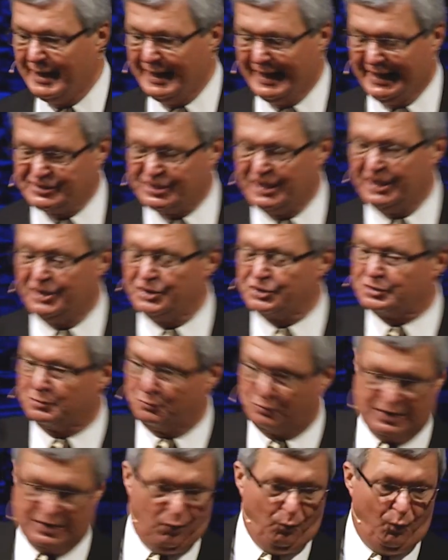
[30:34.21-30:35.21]
is here's
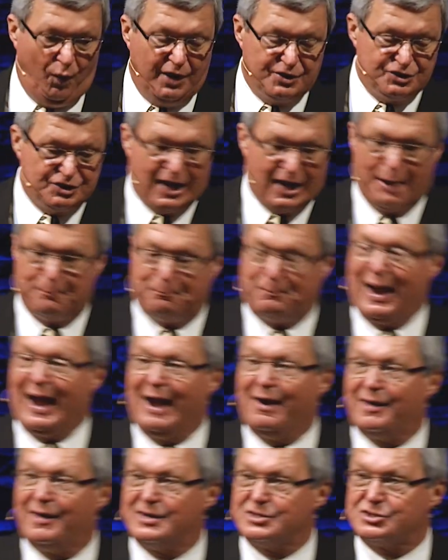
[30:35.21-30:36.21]
one you got
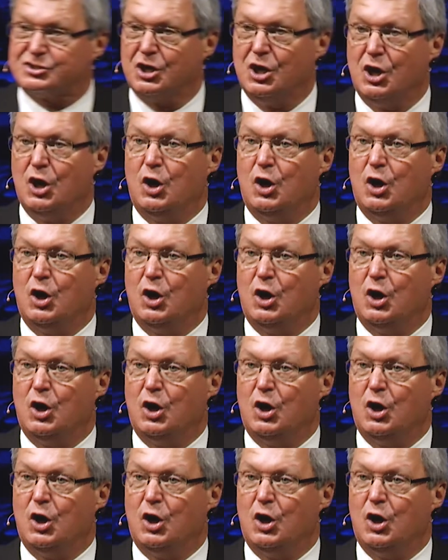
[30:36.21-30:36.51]
parents